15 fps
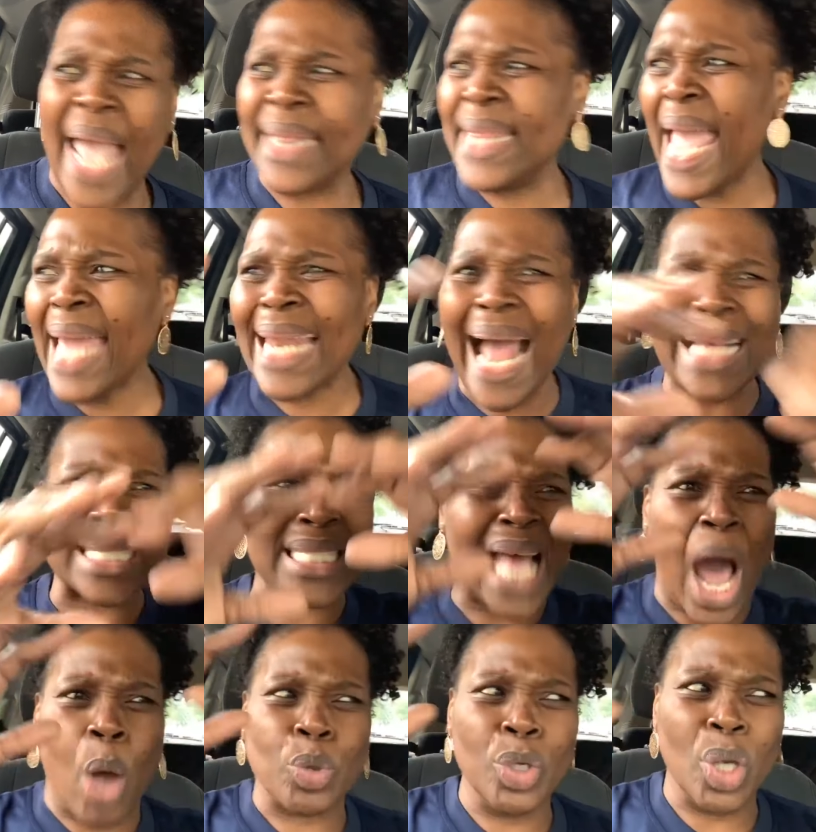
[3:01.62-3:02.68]
then I
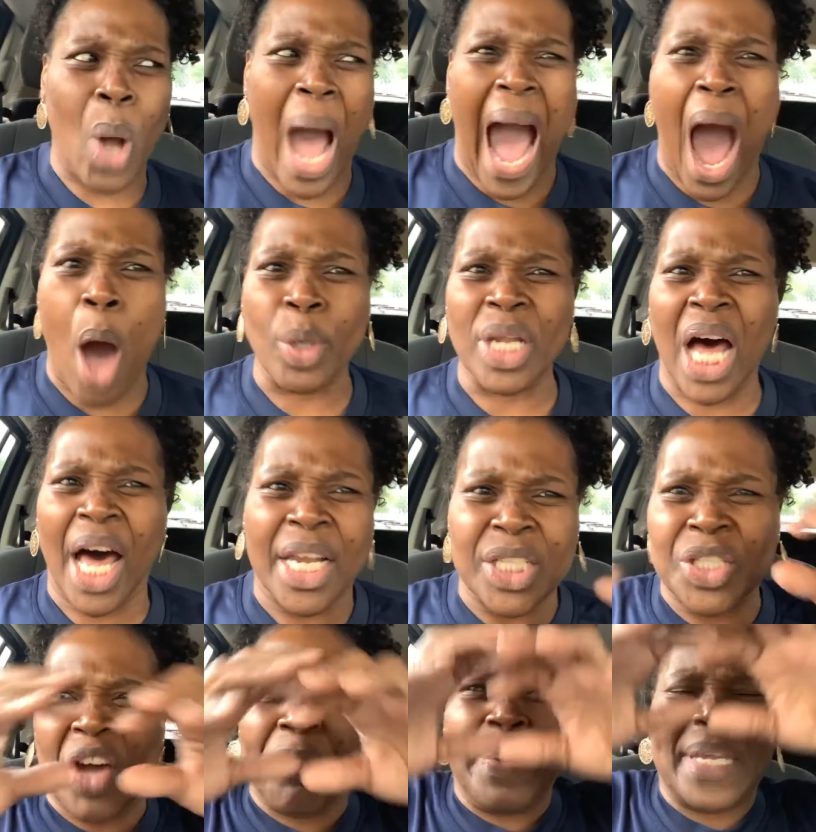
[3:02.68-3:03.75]
saw, all the other
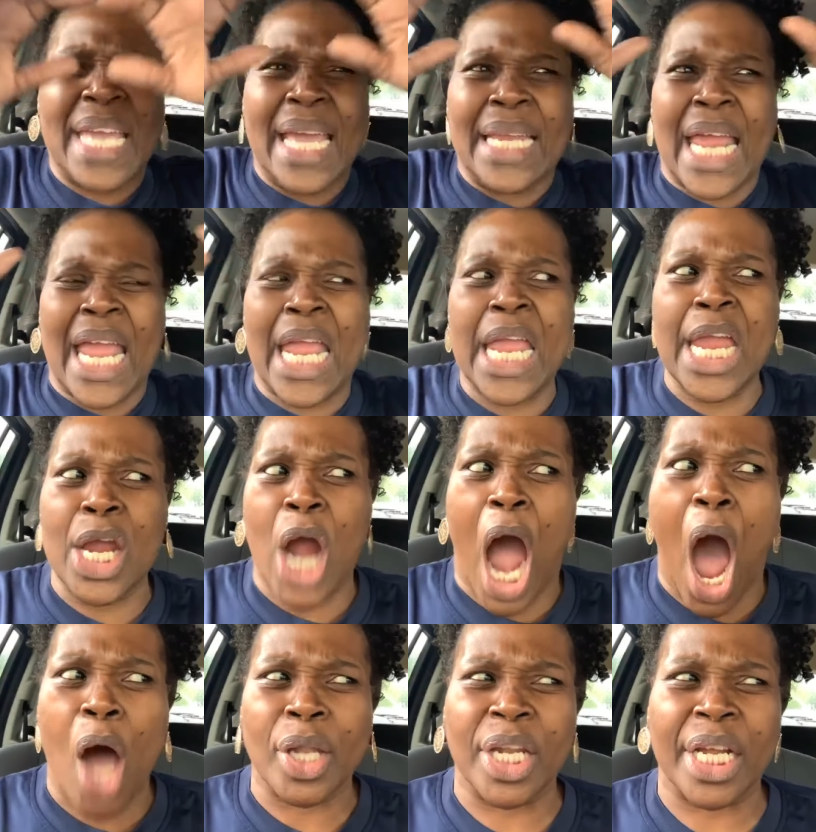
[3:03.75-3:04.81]
stuff, begin to hear
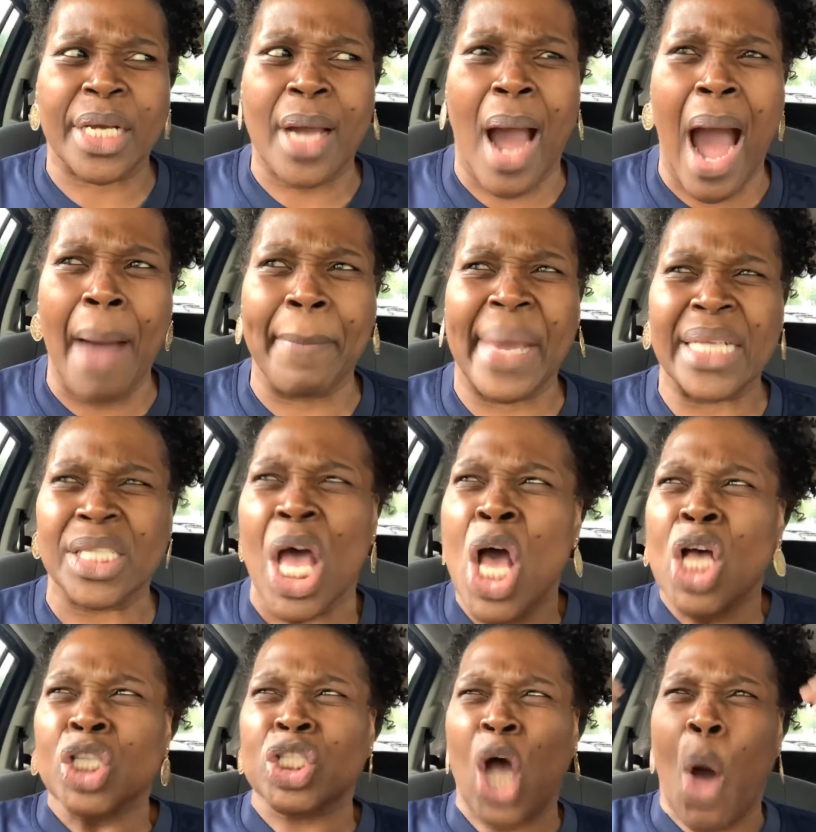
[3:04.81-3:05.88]
all of the comments.
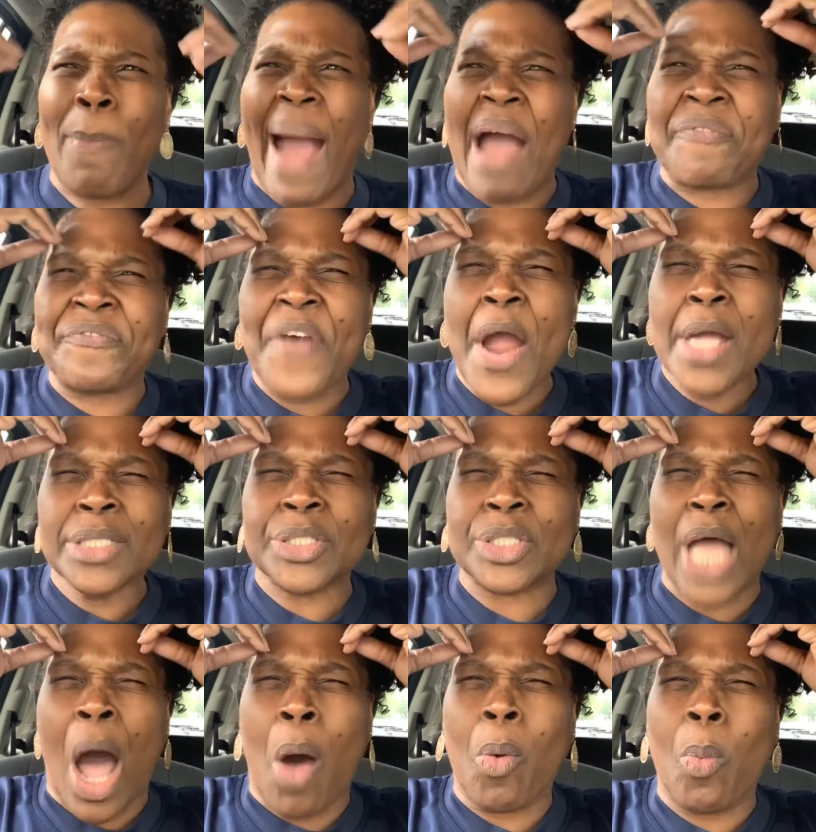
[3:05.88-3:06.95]
So my first
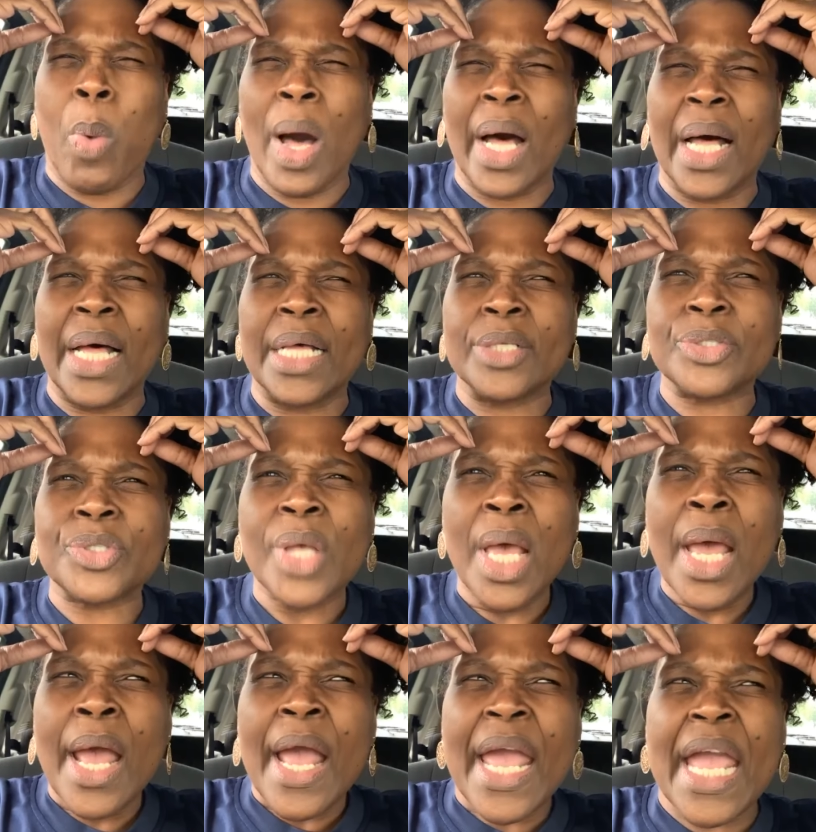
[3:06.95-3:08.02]
thought was,
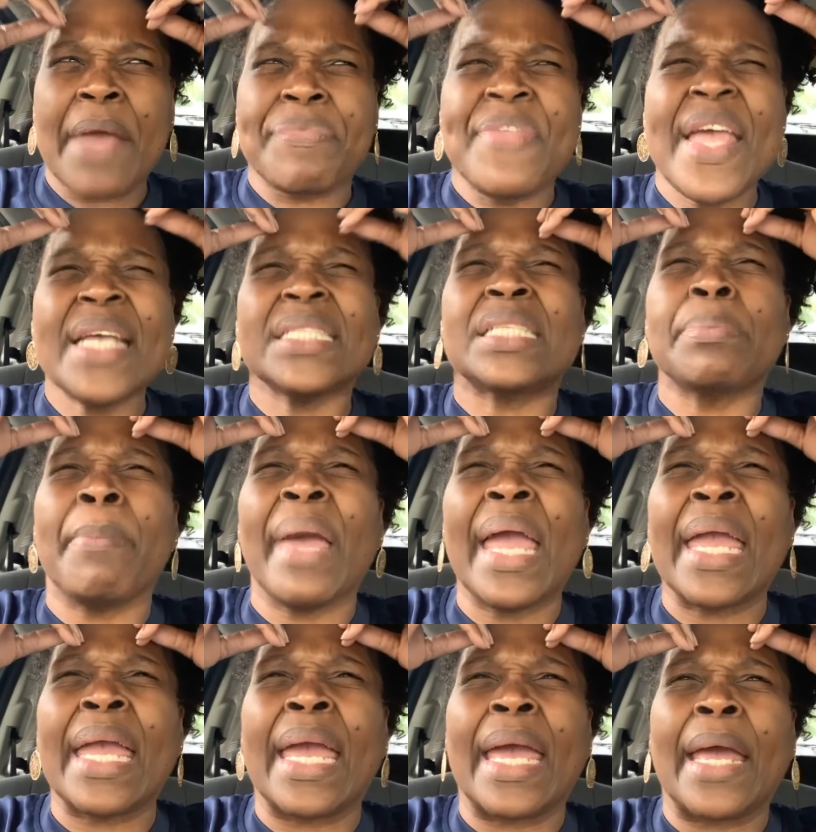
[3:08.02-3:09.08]
if this
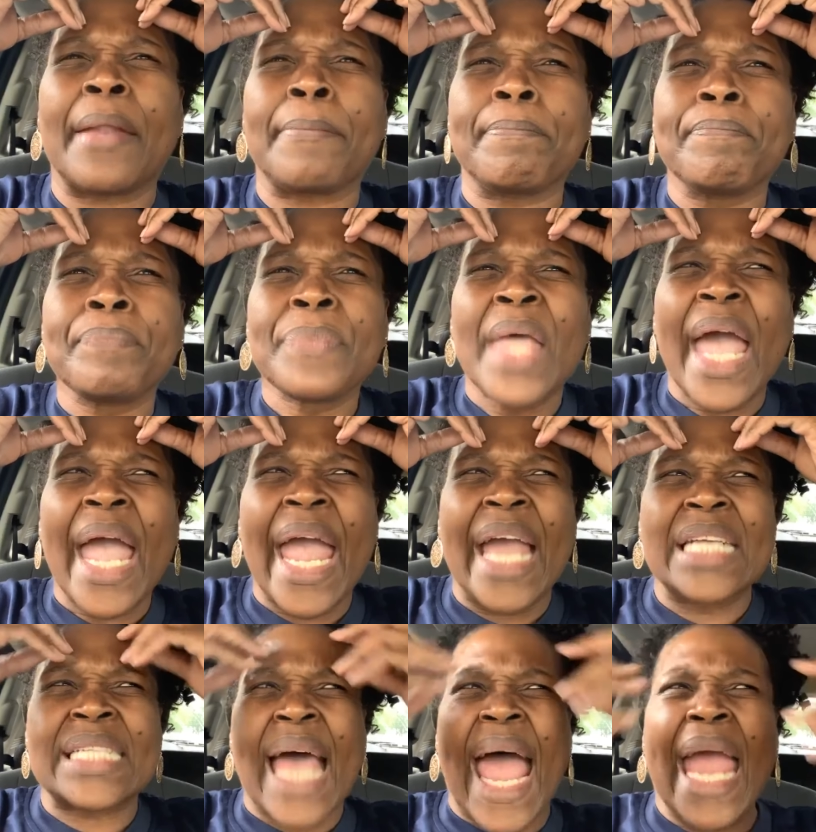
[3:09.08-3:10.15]
man
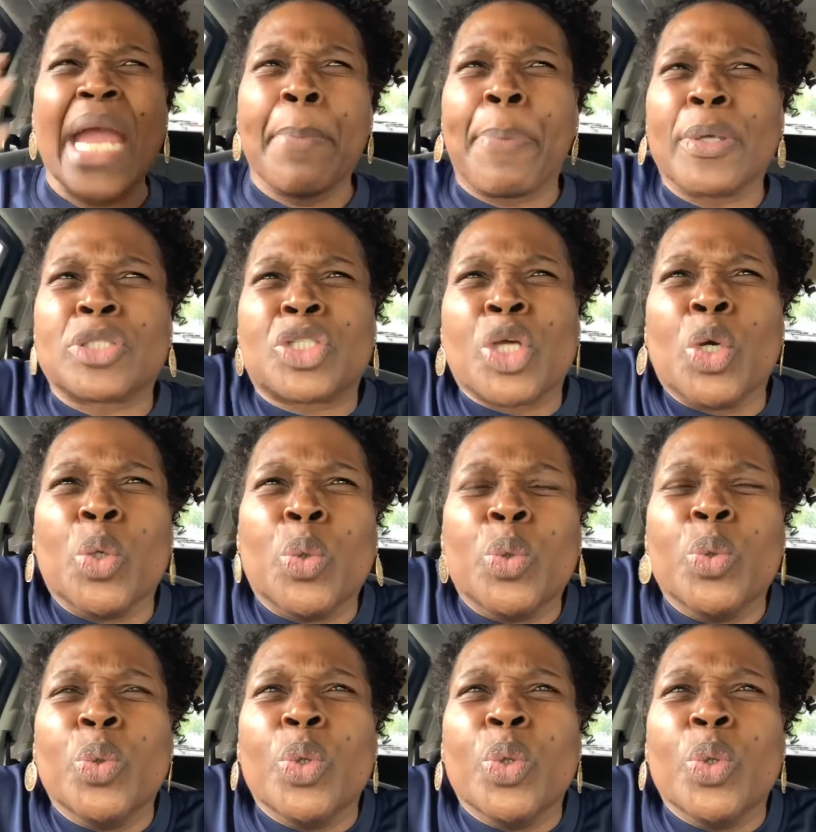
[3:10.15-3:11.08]
is able to